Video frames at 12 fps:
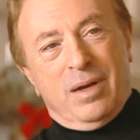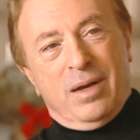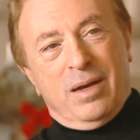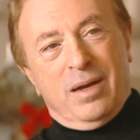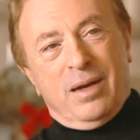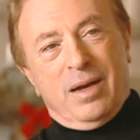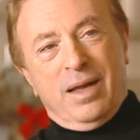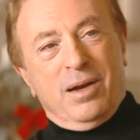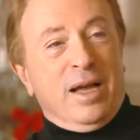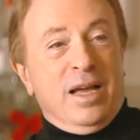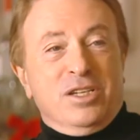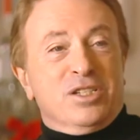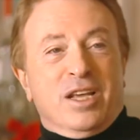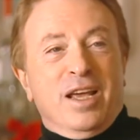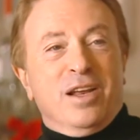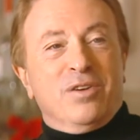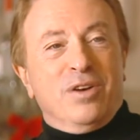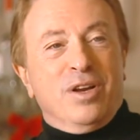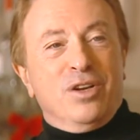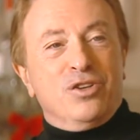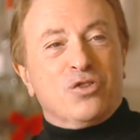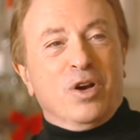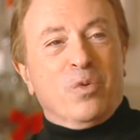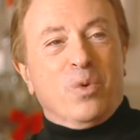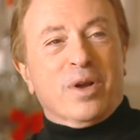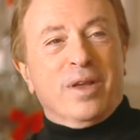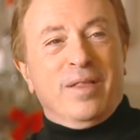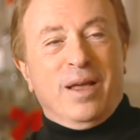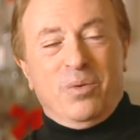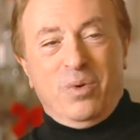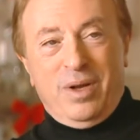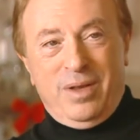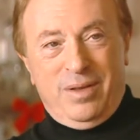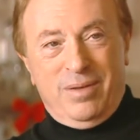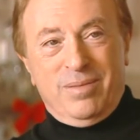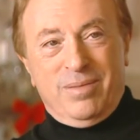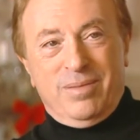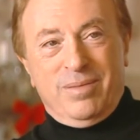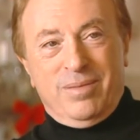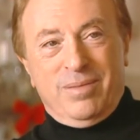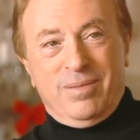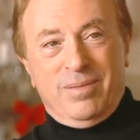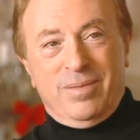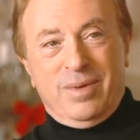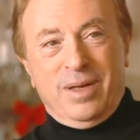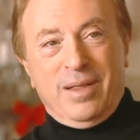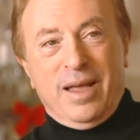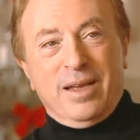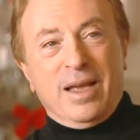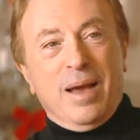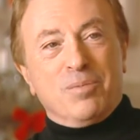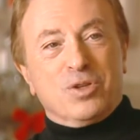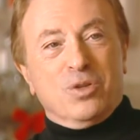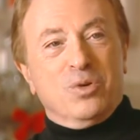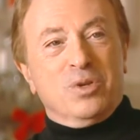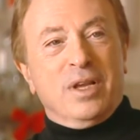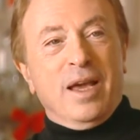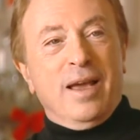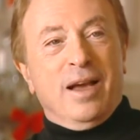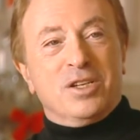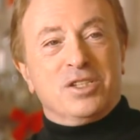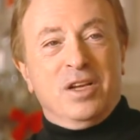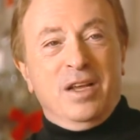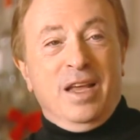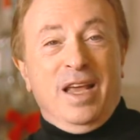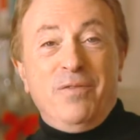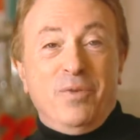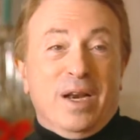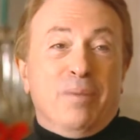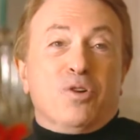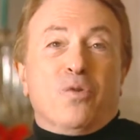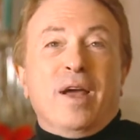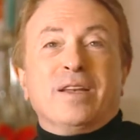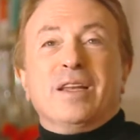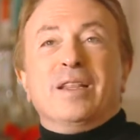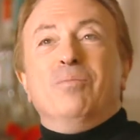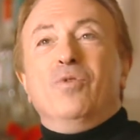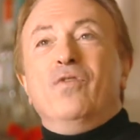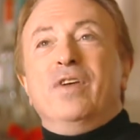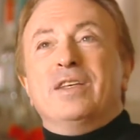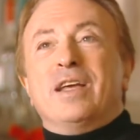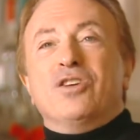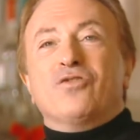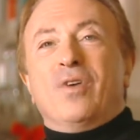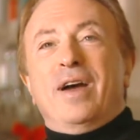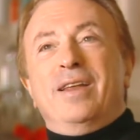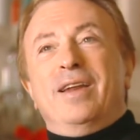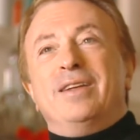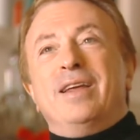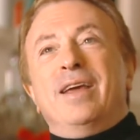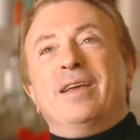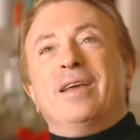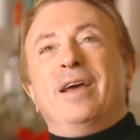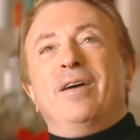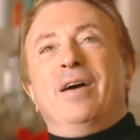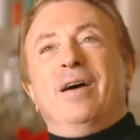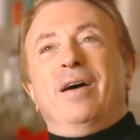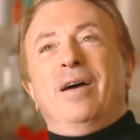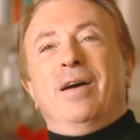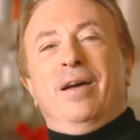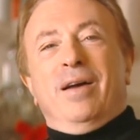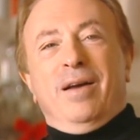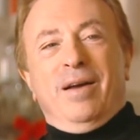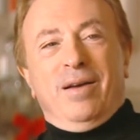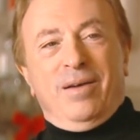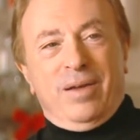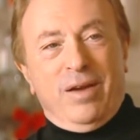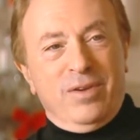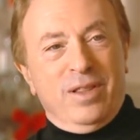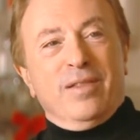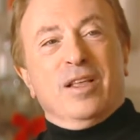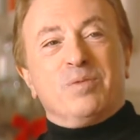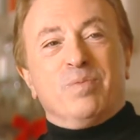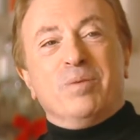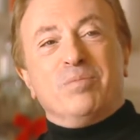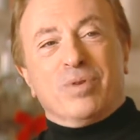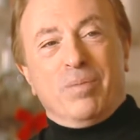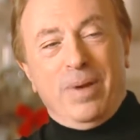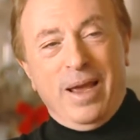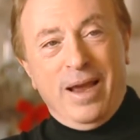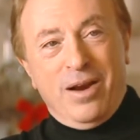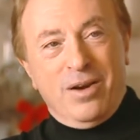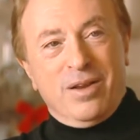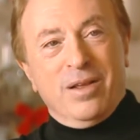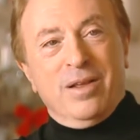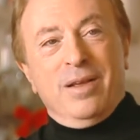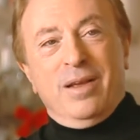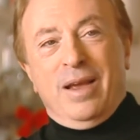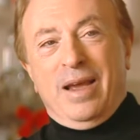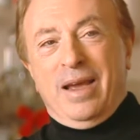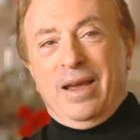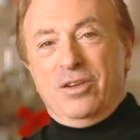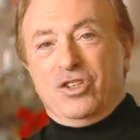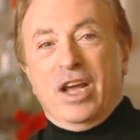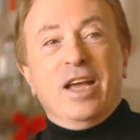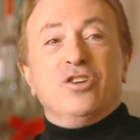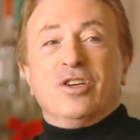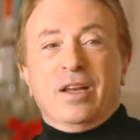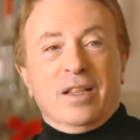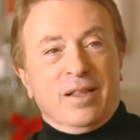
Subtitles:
I just can't enjoy working that way. I like absolute chaos. Even when I'm directing the movies, I try to take everything that's been prepared and change it